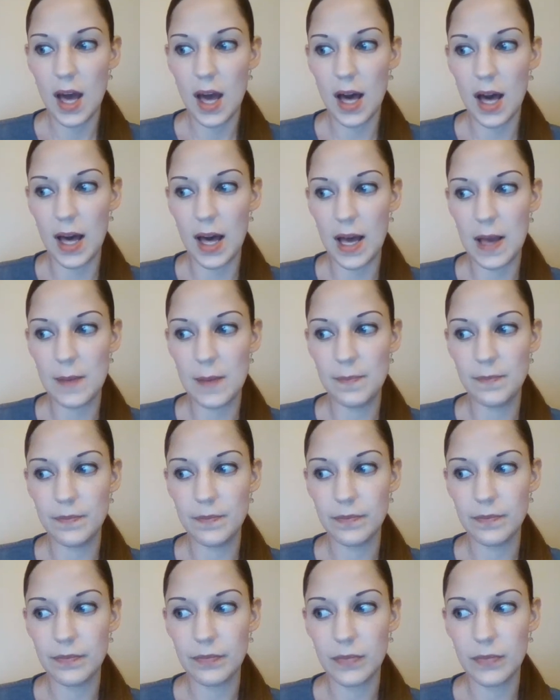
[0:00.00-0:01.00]

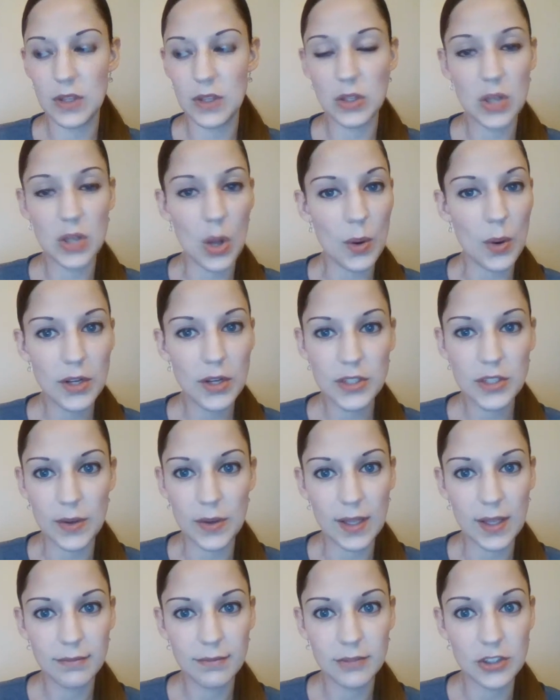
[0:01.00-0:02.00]
You know what you're
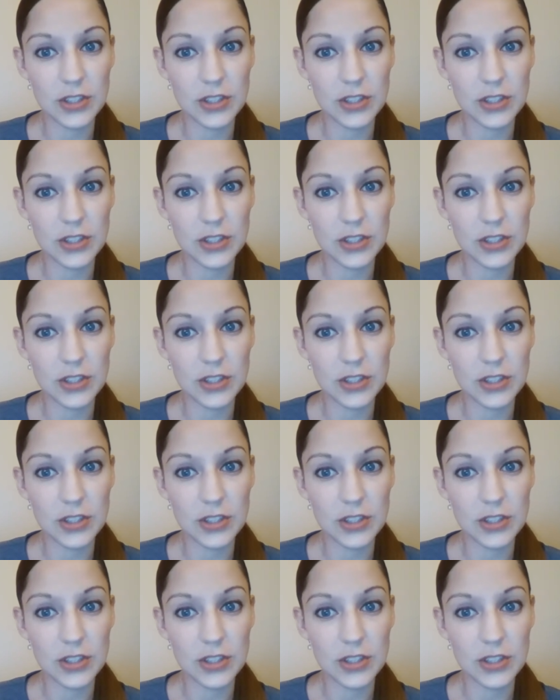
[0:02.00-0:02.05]
doing.